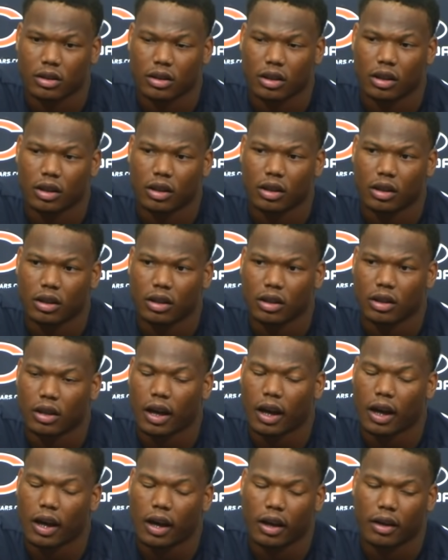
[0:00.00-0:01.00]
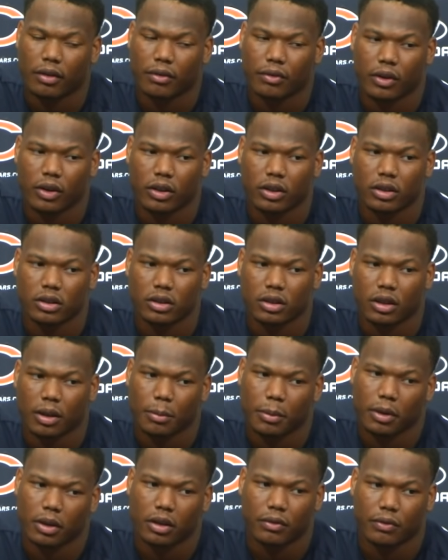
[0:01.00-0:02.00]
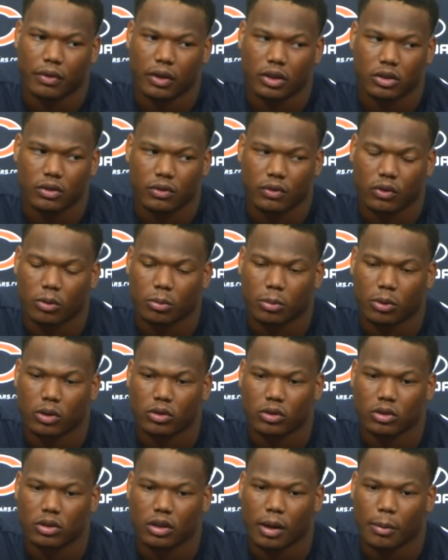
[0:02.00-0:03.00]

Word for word: Uh, God, first. I mean, first and foremost.